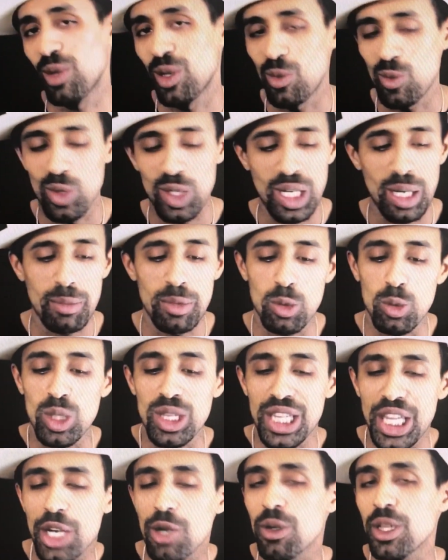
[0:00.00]

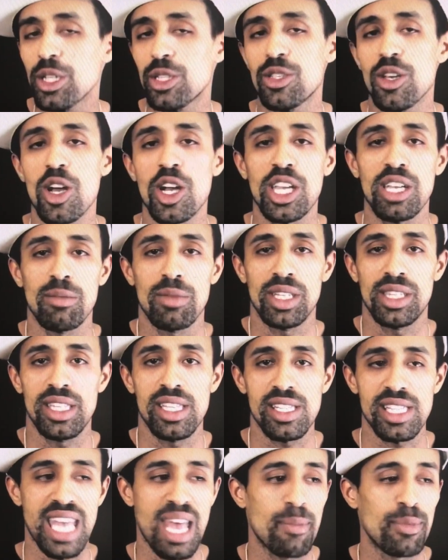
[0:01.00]
We're literally talking about
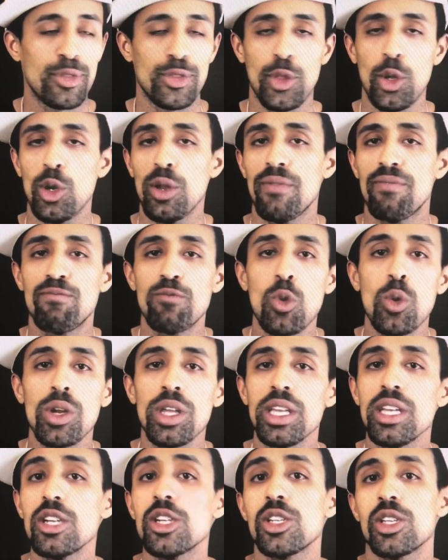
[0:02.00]
things that happened 30,
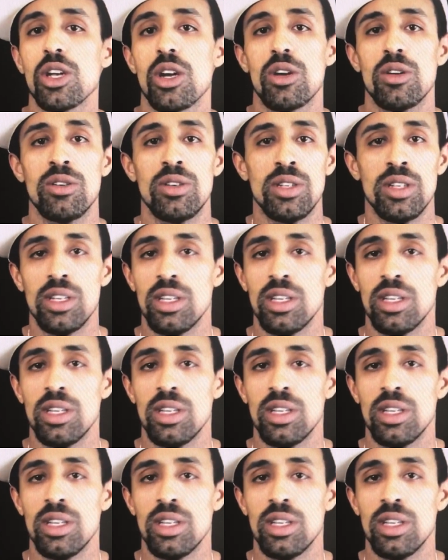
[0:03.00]
40 years ago.